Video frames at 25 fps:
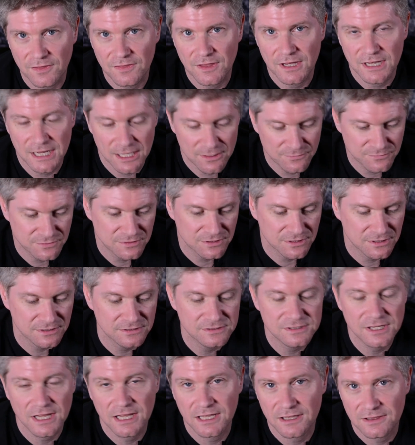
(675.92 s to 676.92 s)
then they'd have to
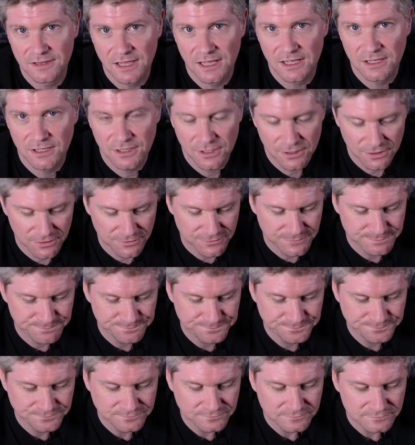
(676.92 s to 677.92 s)
take that card.
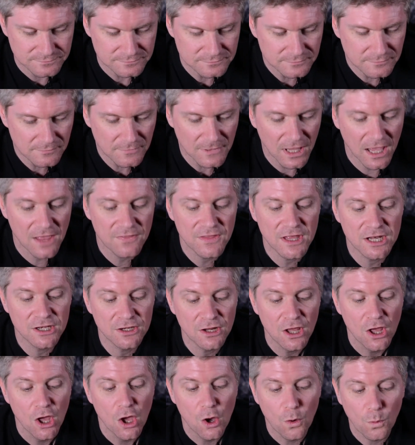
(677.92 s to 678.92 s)
And
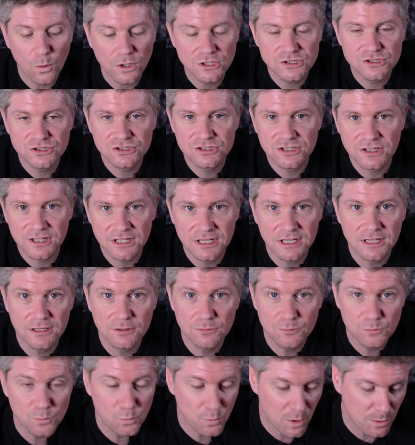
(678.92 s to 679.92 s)
then once
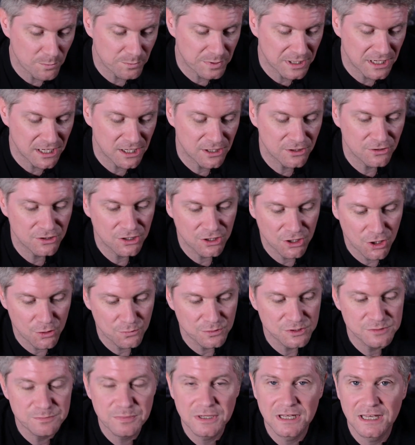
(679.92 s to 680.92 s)
the one player
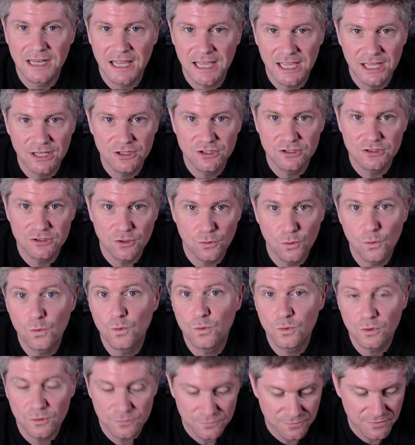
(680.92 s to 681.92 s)
has played
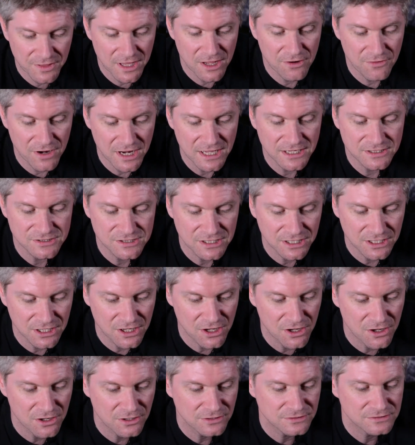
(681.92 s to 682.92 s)
all of their exit
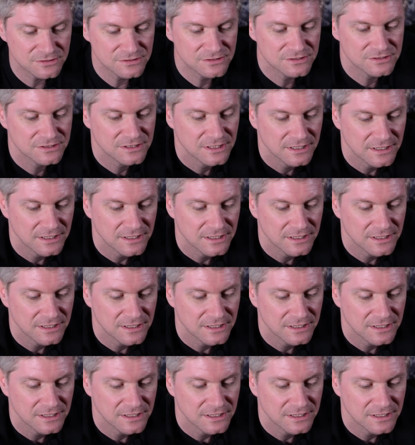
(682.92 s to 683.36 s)
cards,